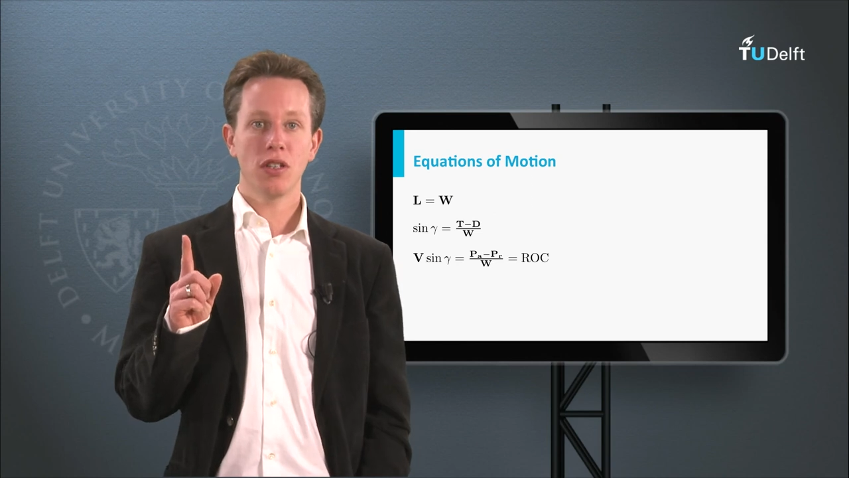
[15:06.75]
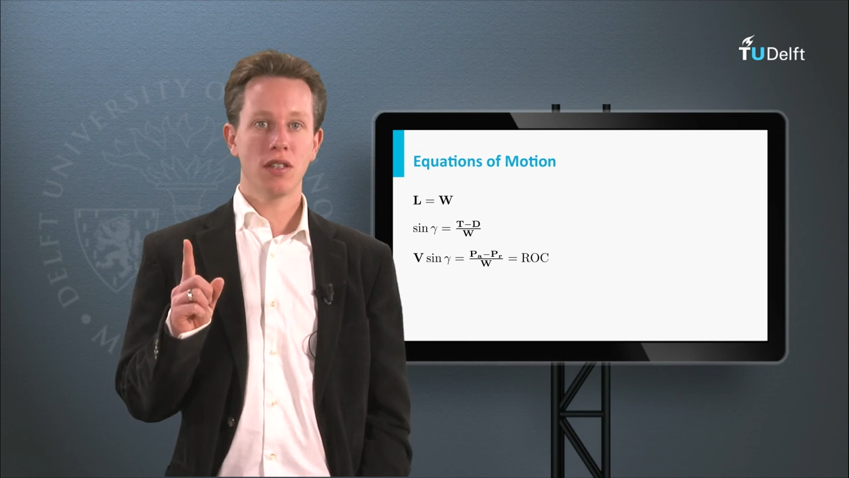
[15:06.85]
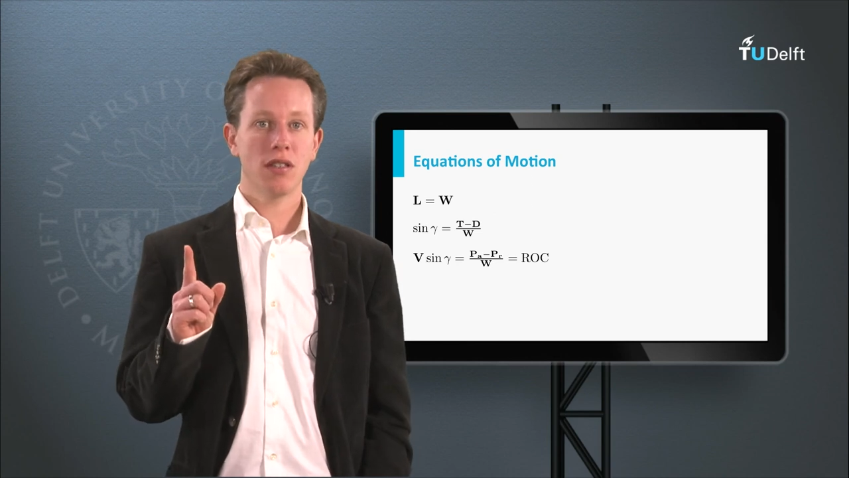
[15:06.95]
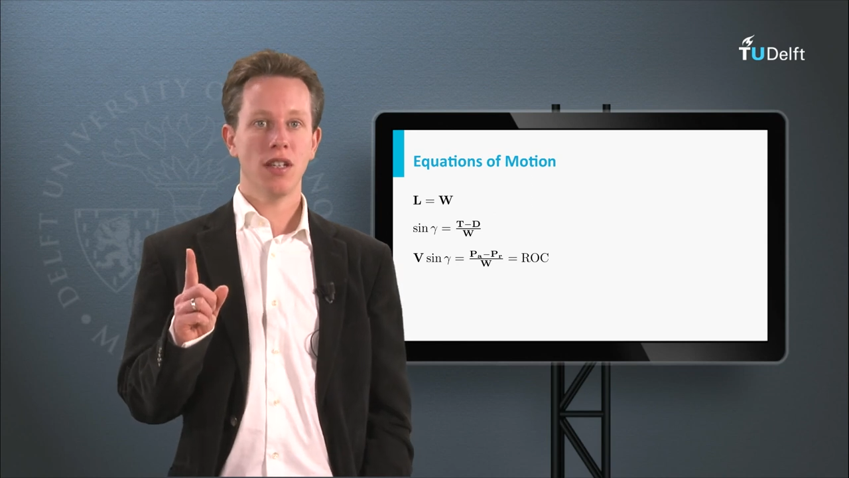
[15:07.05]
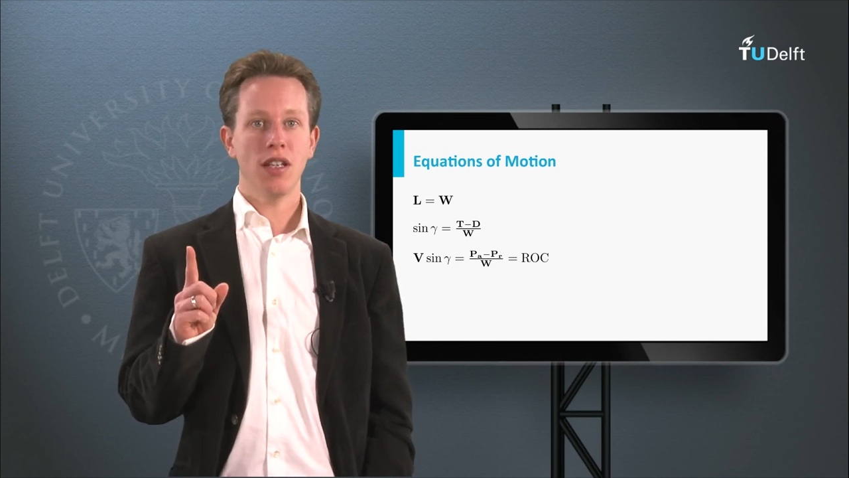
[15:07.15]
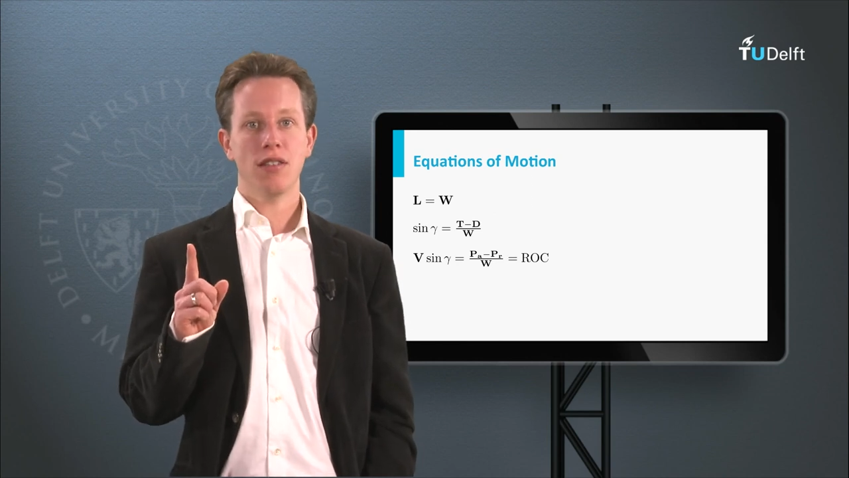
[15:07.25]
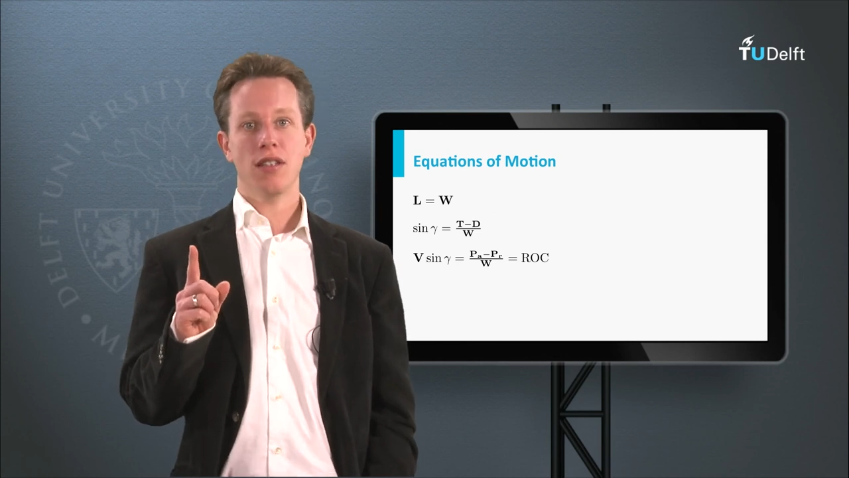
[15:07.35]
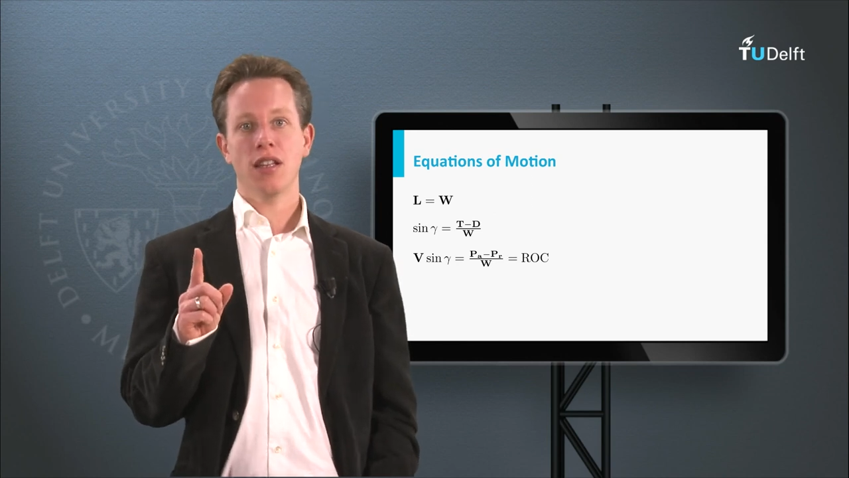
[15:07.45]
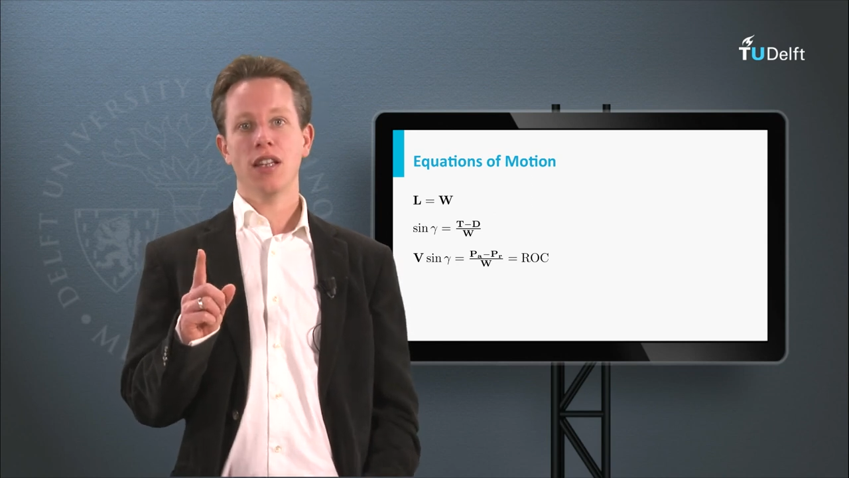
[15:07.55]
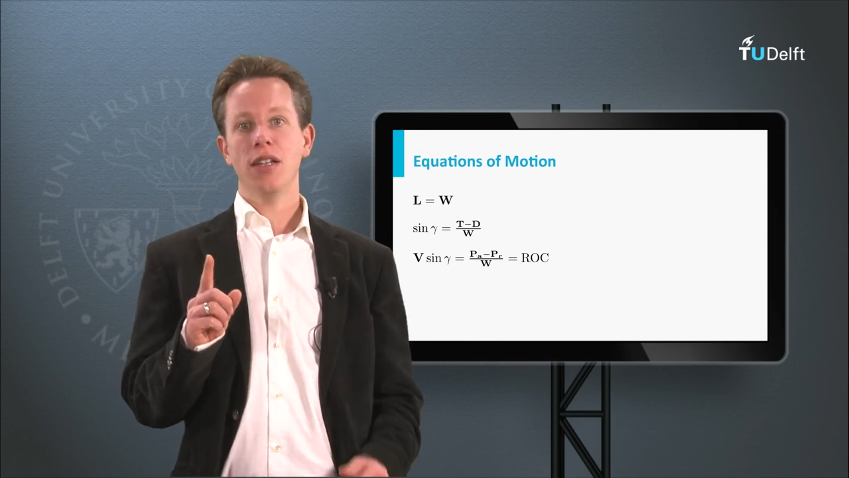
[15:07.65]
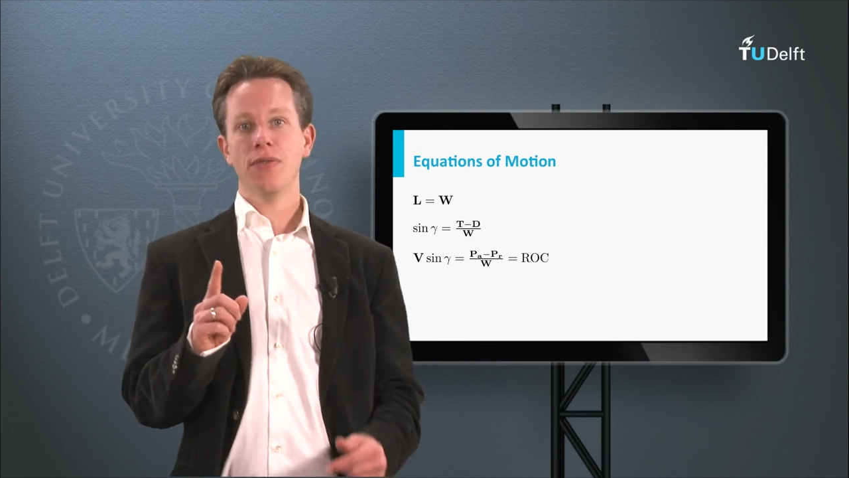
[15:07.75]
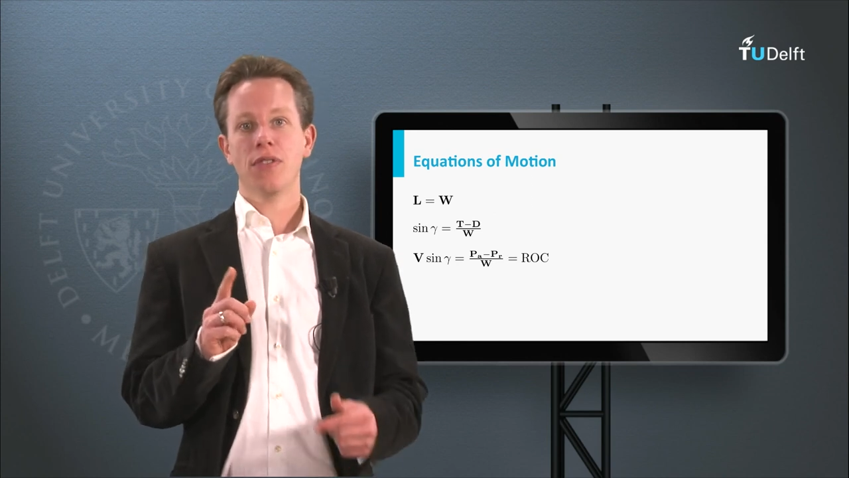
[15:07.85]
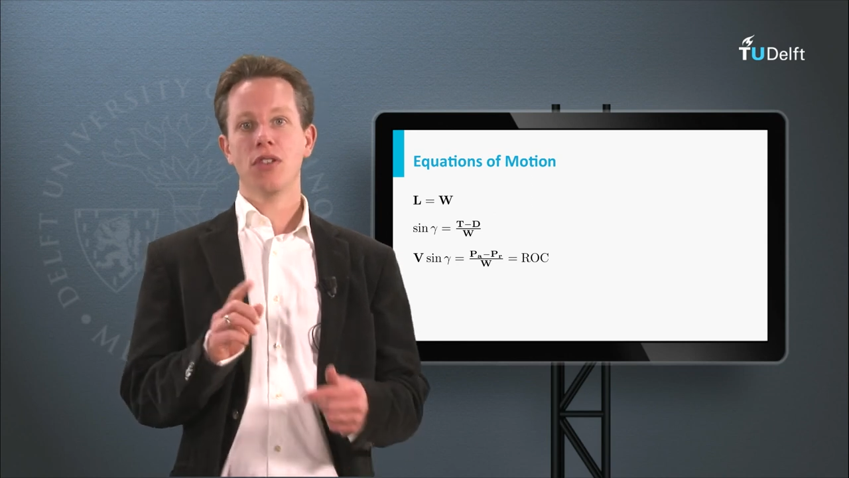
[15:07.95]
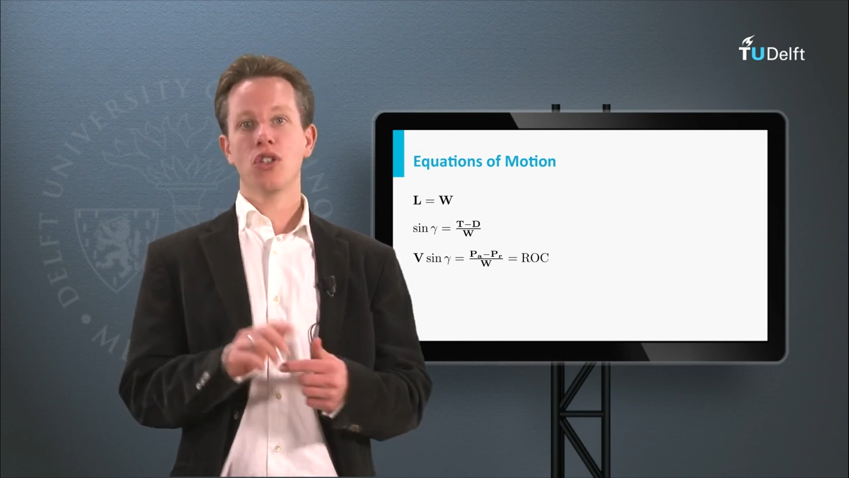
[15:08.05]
that states that lift